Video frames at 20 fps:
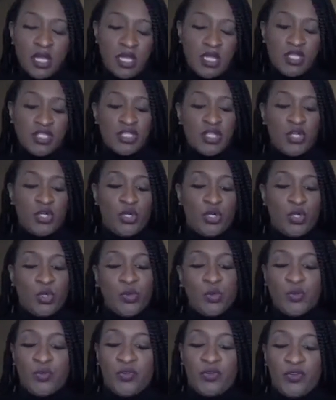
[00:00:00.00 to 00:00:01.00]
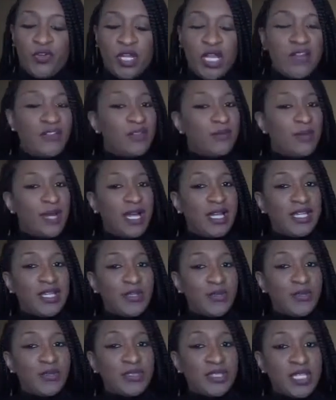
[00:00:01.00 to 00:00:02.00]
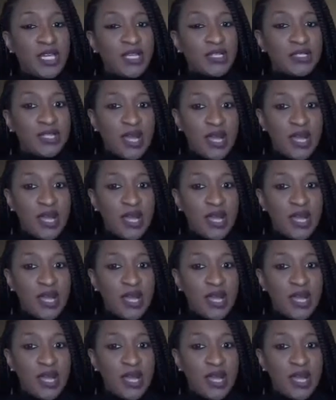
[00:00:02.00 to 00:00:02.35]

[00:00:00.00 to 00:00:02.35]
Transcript: So for everybody who checked